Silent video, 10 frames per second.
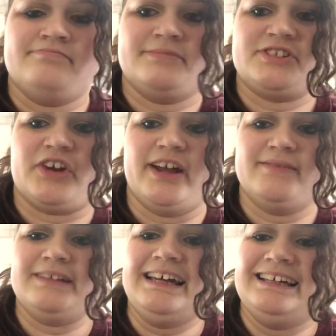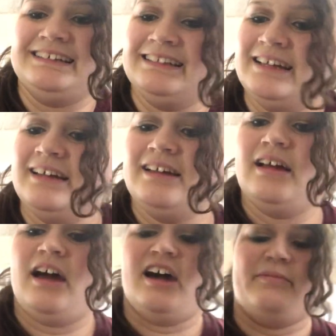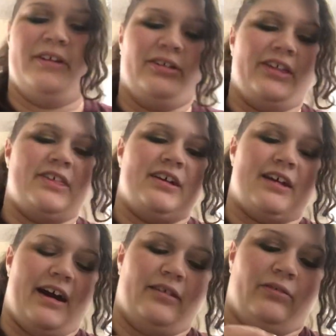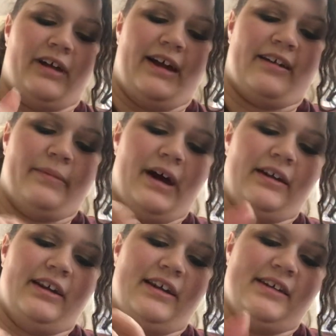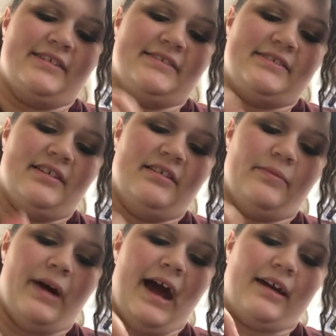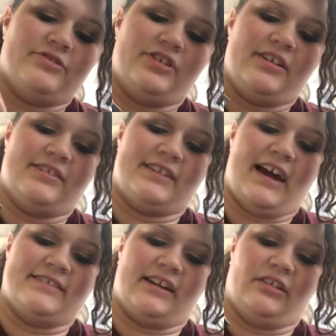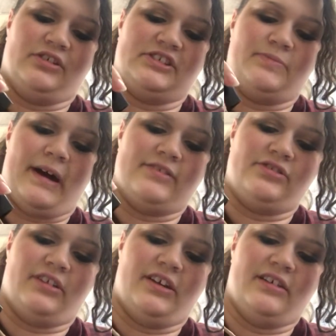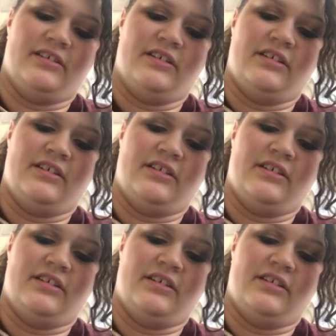It's great. The only thing I don't like about it is the packaging, because it has like a little spatula